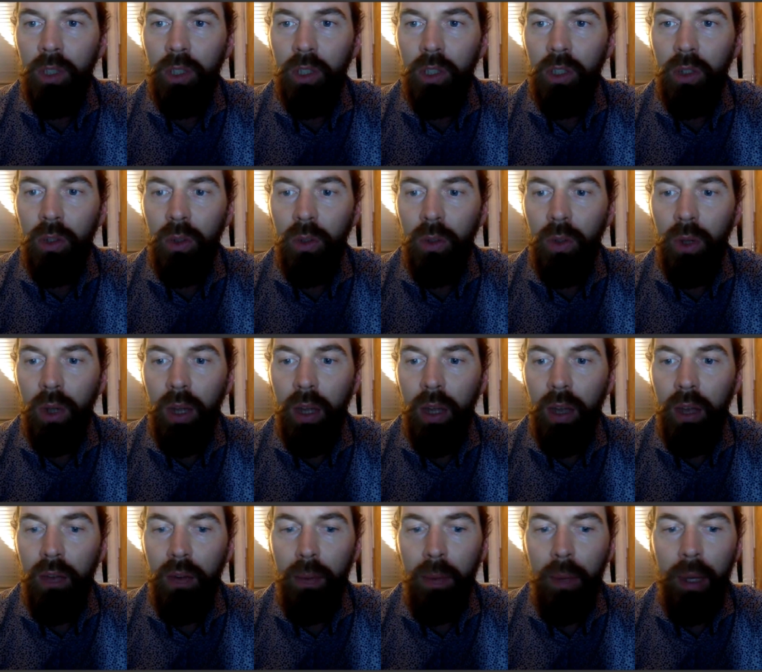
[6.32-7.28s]
to
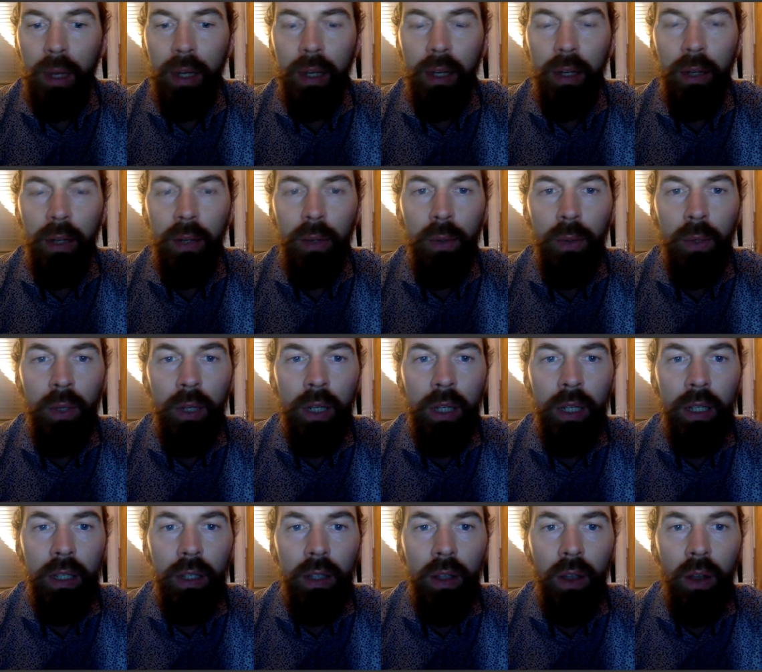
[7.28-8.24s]
everybody who
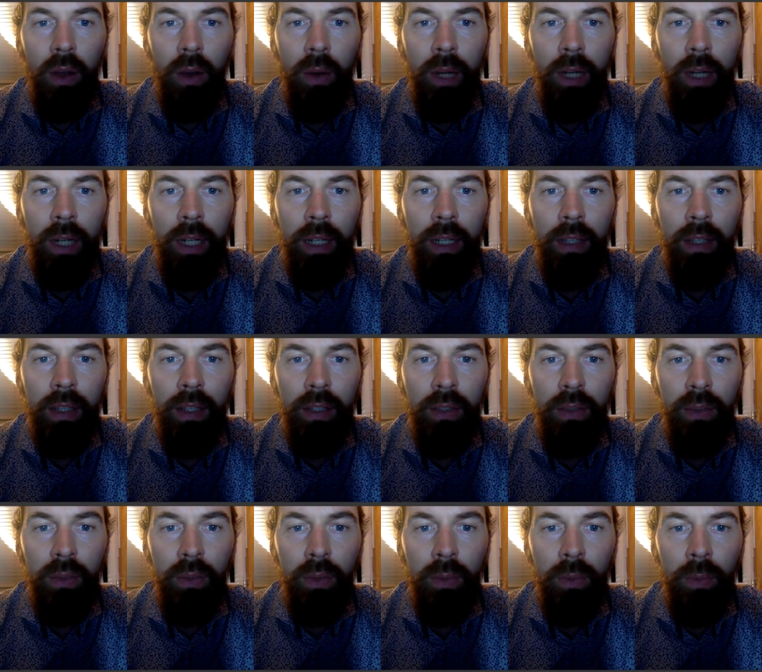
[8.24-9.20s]
is already in
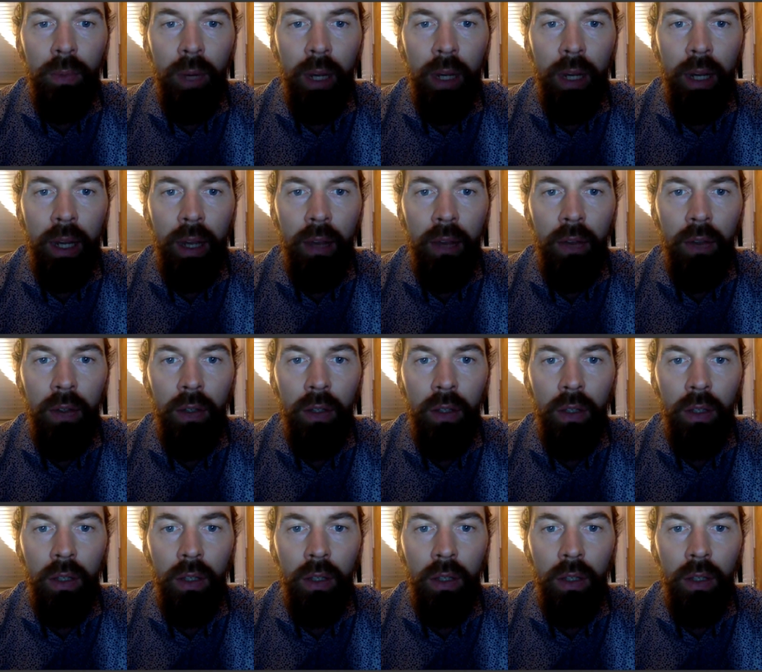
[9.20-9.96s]
this room right now.